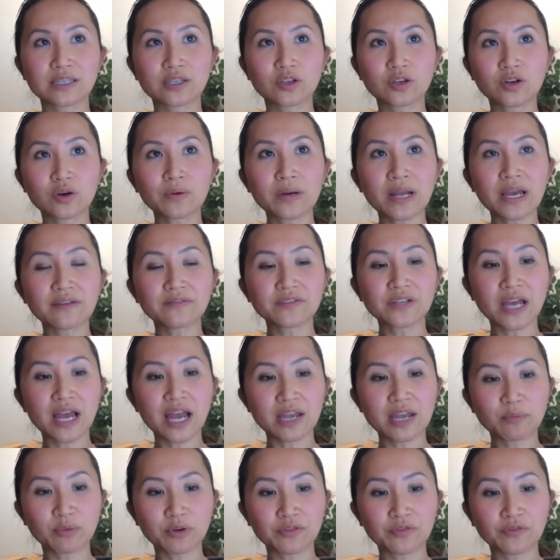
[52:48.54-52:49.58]
you don't have to
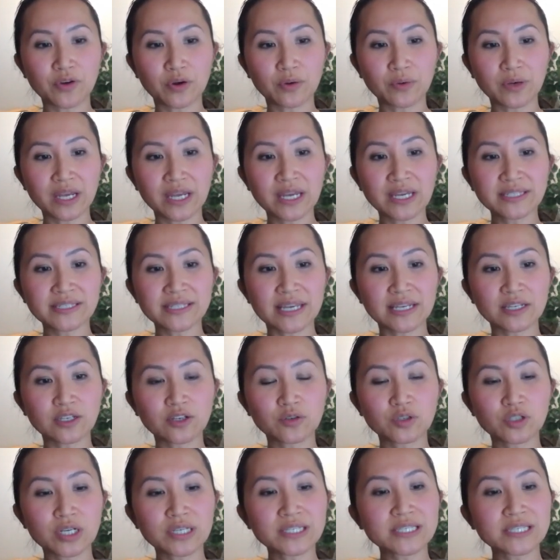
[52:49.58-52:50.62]
hyper focus, and
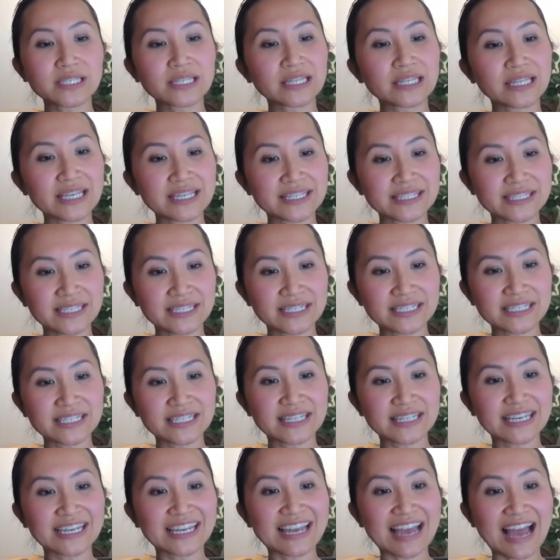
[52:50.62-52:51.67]
you just listen to
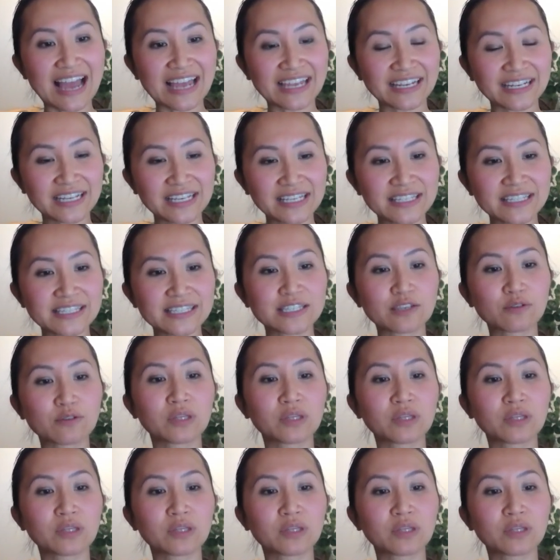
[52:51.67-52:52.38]
the guidance.